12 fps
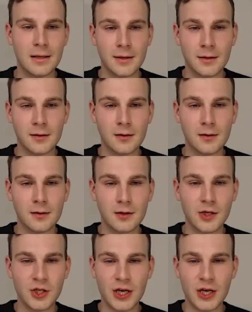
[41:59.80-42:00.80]
In
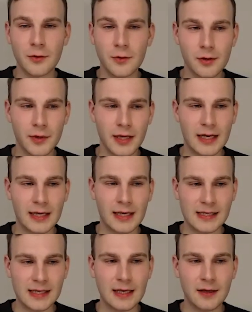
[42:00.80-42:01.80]
general, we
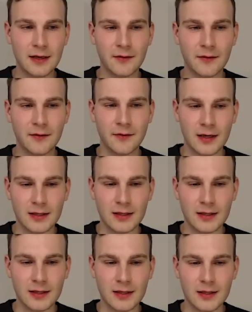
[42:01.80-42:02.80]
can say
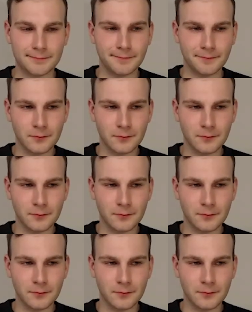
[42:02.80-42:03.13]
that,